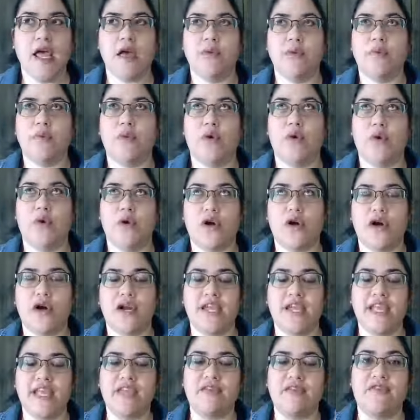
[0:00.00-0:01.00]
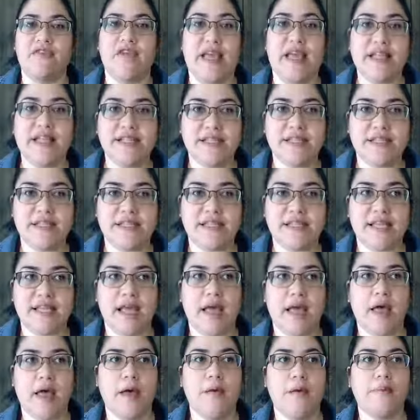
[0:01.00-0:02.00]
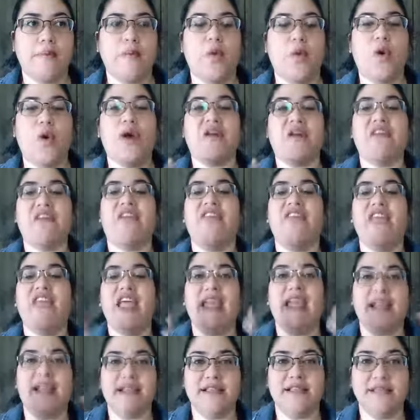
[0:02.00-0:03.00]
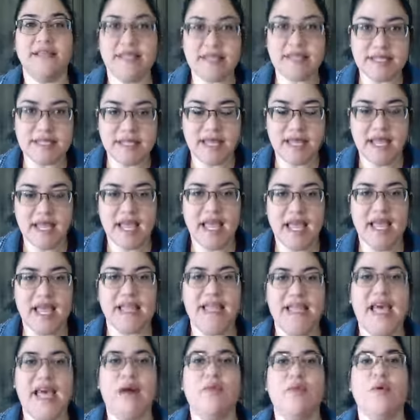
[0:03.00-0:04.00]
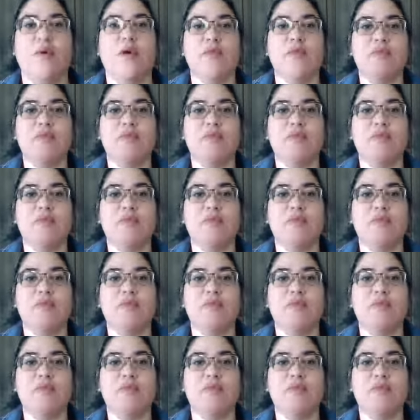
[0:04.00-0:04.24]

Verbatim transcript: more events more things that will